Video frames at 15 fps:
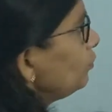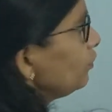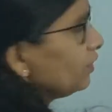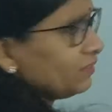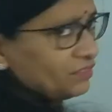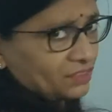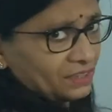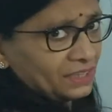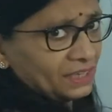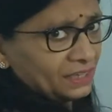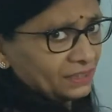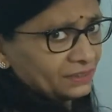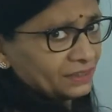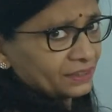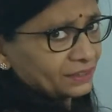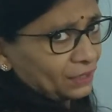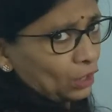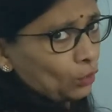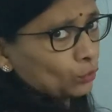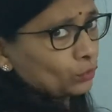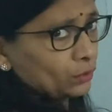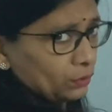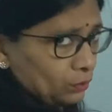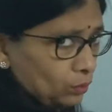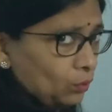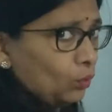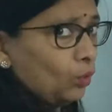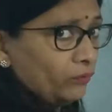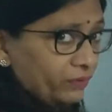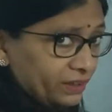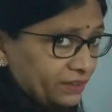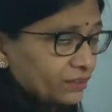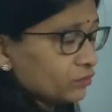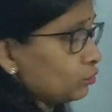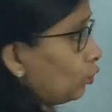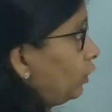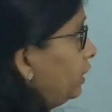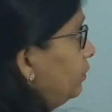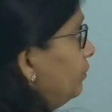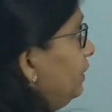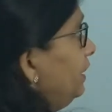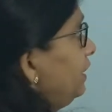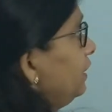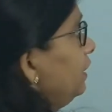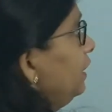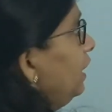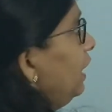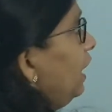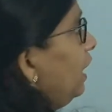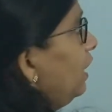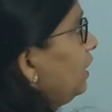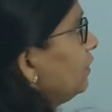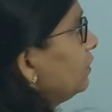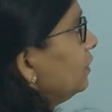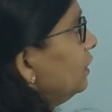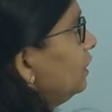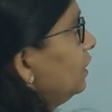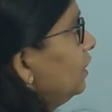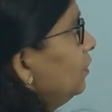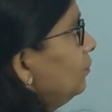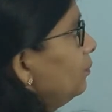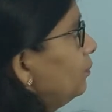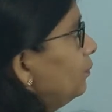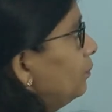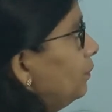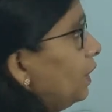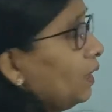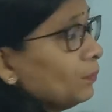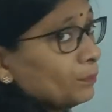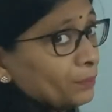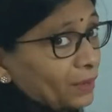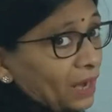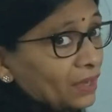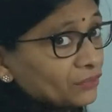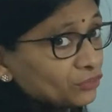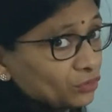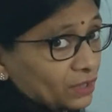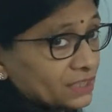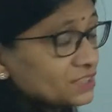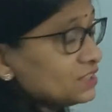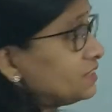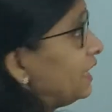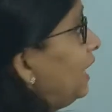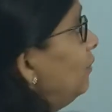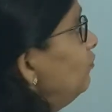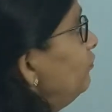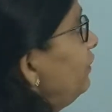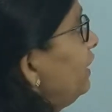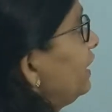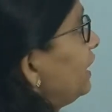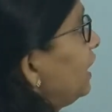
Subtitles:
just near the ground, over the soil, but a branch, a stem will